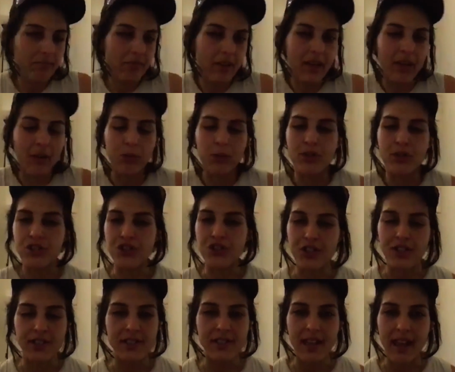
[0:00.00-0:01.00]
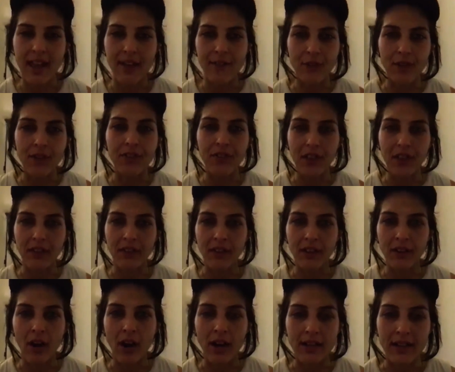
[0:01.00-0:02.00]
it was just everything that
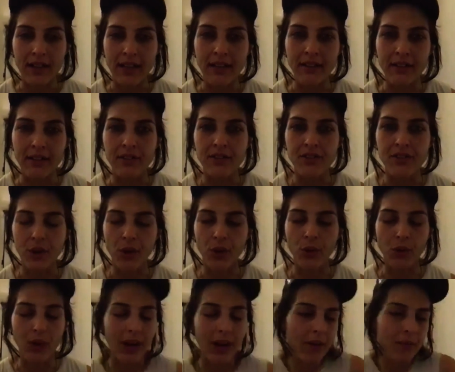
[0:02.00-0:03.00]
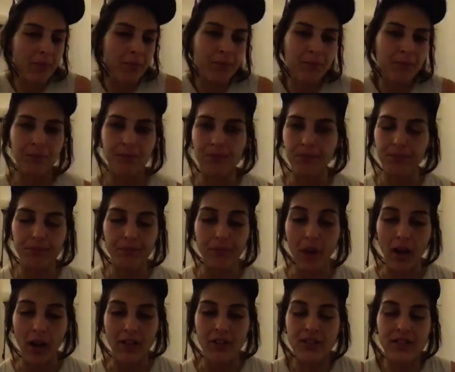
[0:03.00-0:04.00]
I needed. So um,
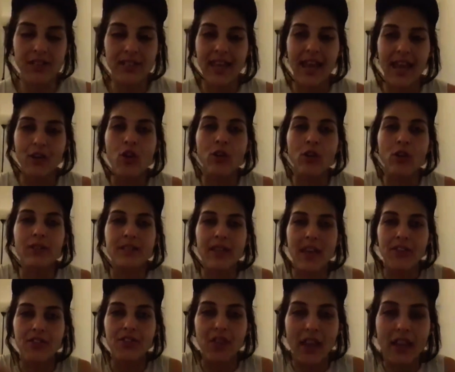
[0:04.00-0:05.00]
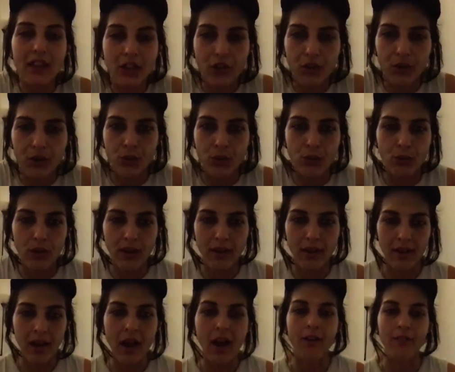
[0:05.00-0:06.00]
I just cannot say thank you
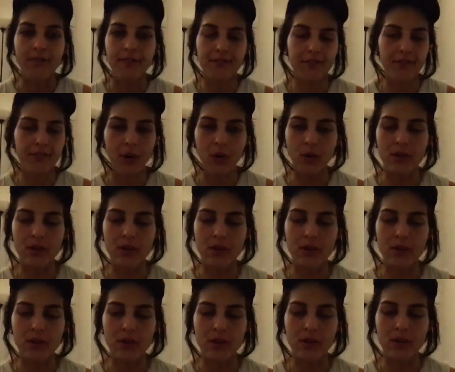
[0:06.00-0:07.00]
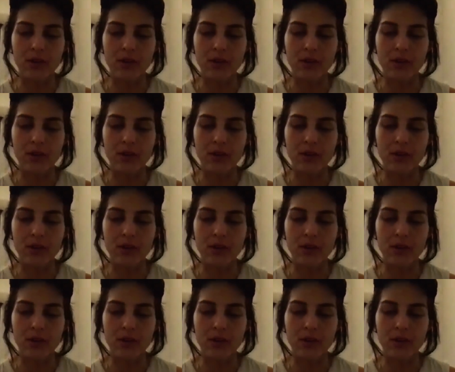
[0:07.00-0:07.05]
enough, honestly.